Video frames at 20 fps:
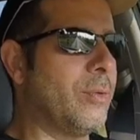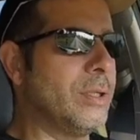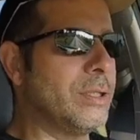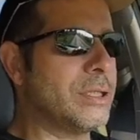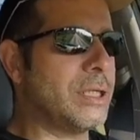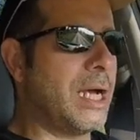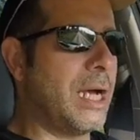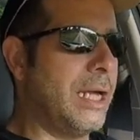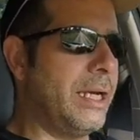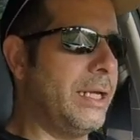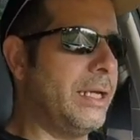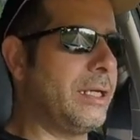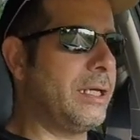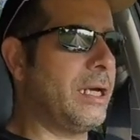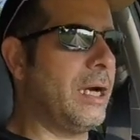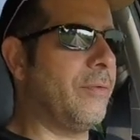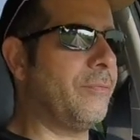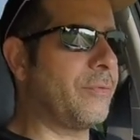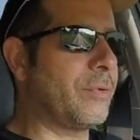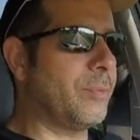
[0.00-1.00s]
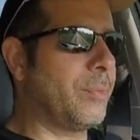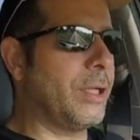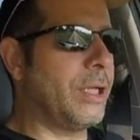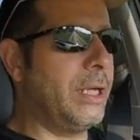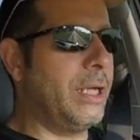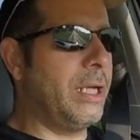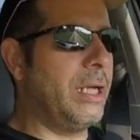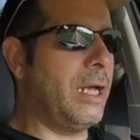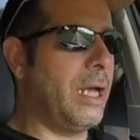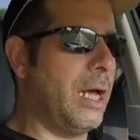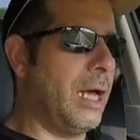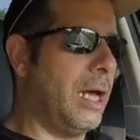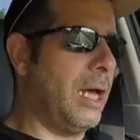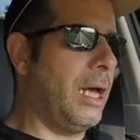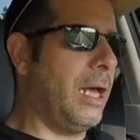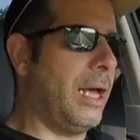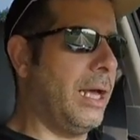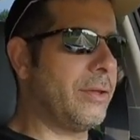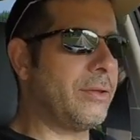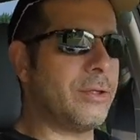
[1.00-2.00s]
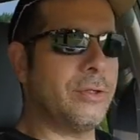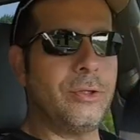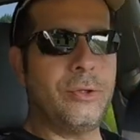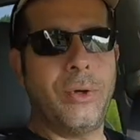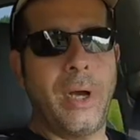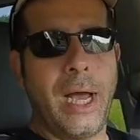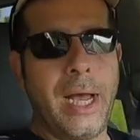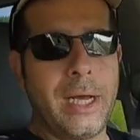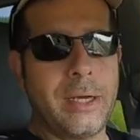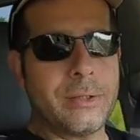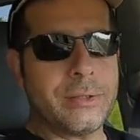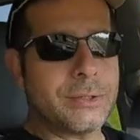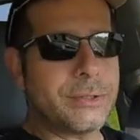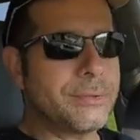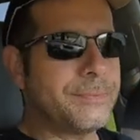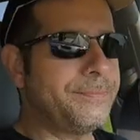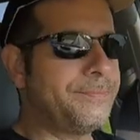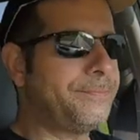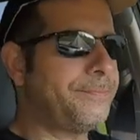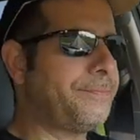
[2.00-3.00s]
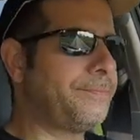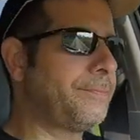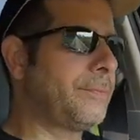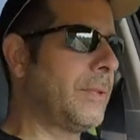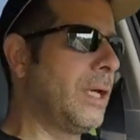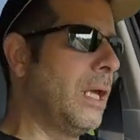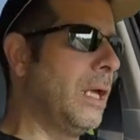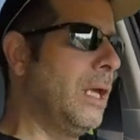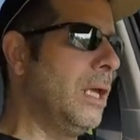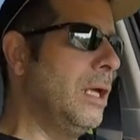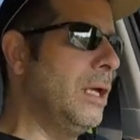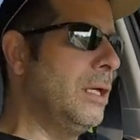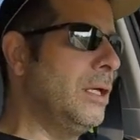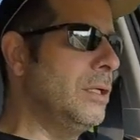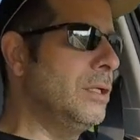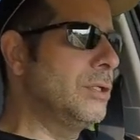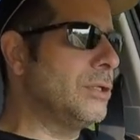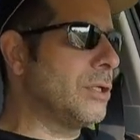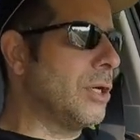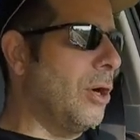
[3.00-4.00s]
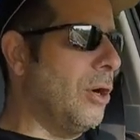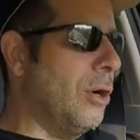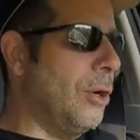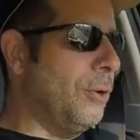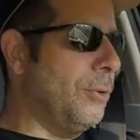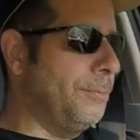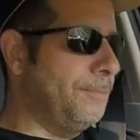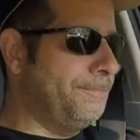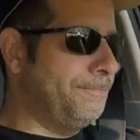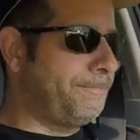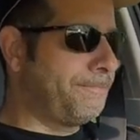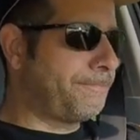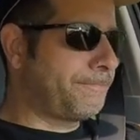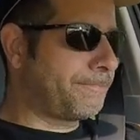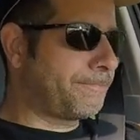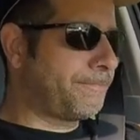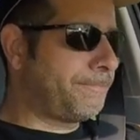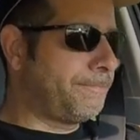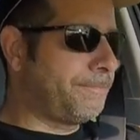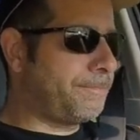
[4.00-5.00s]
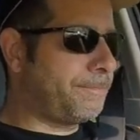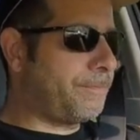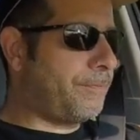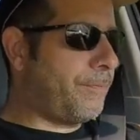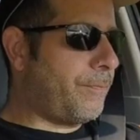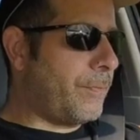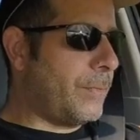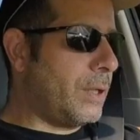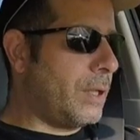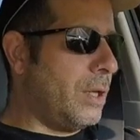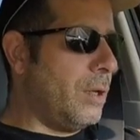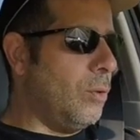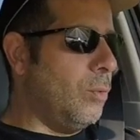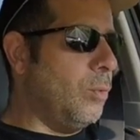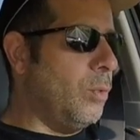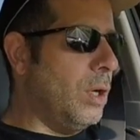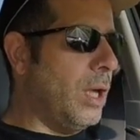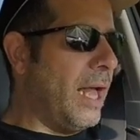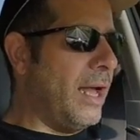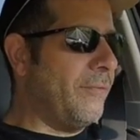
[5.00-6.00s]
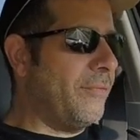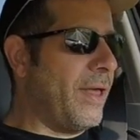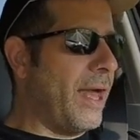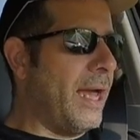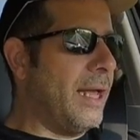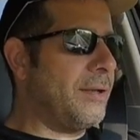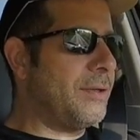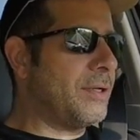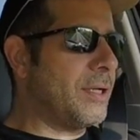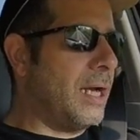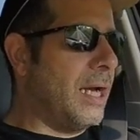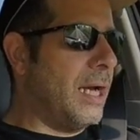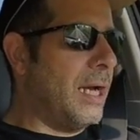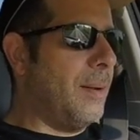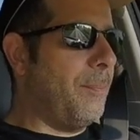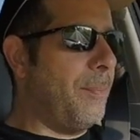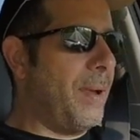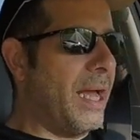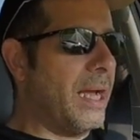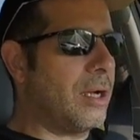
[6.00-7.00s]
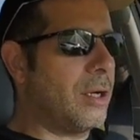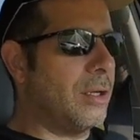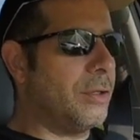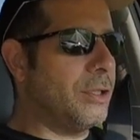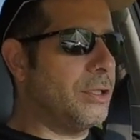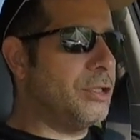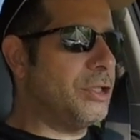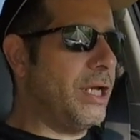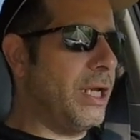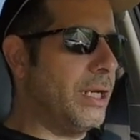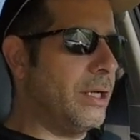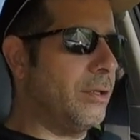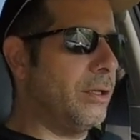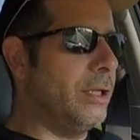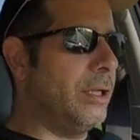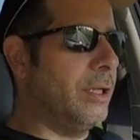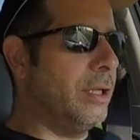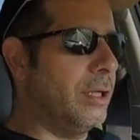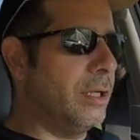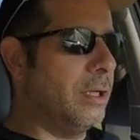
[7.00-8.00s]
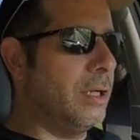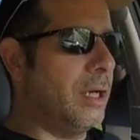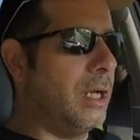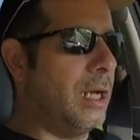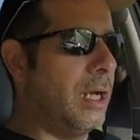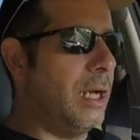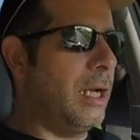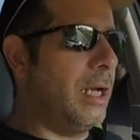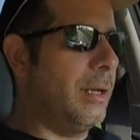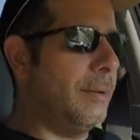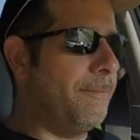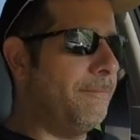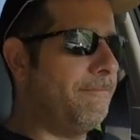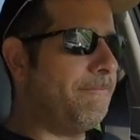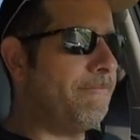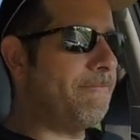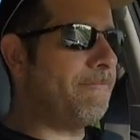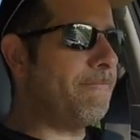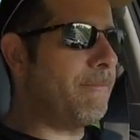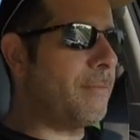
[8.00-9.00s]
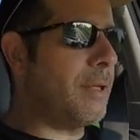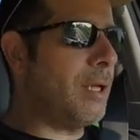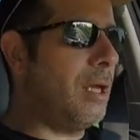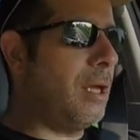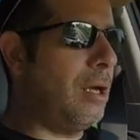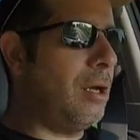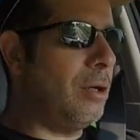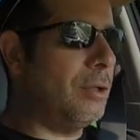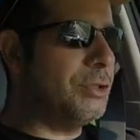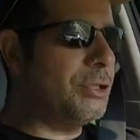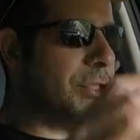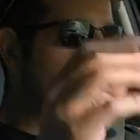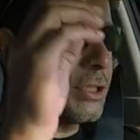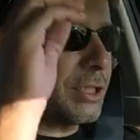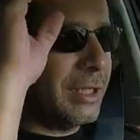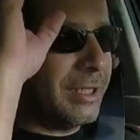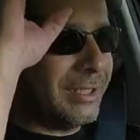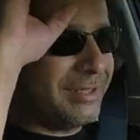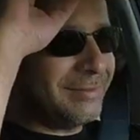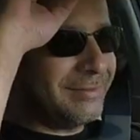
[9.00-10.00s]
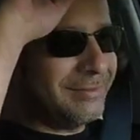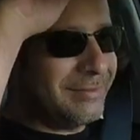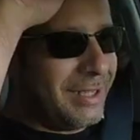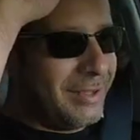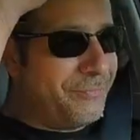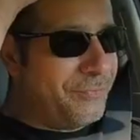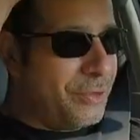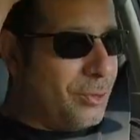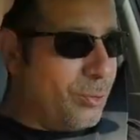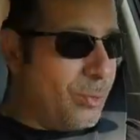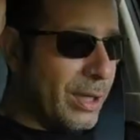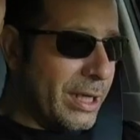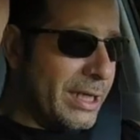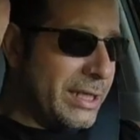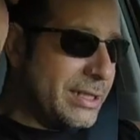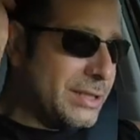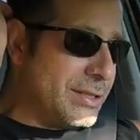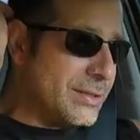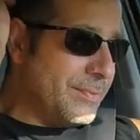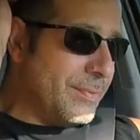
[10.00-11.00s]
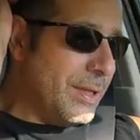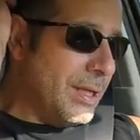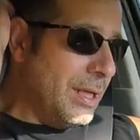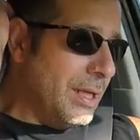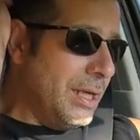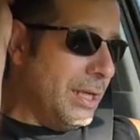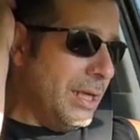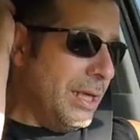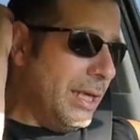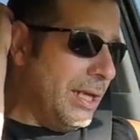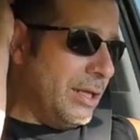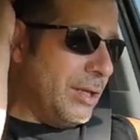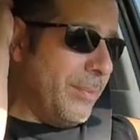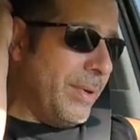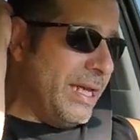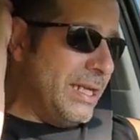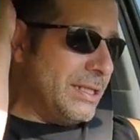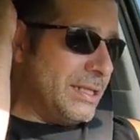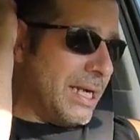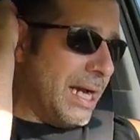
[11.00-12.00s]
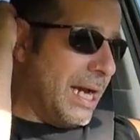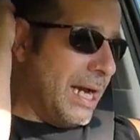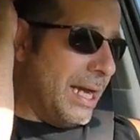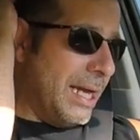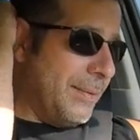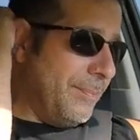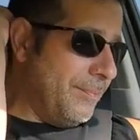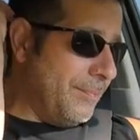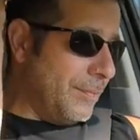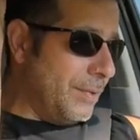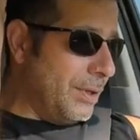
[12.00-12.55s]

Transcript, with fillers: residing comfortably uh, at the new house. So we'll have that uh, back on the channel here uh, oh, in just a, a few weeks. In the meantime,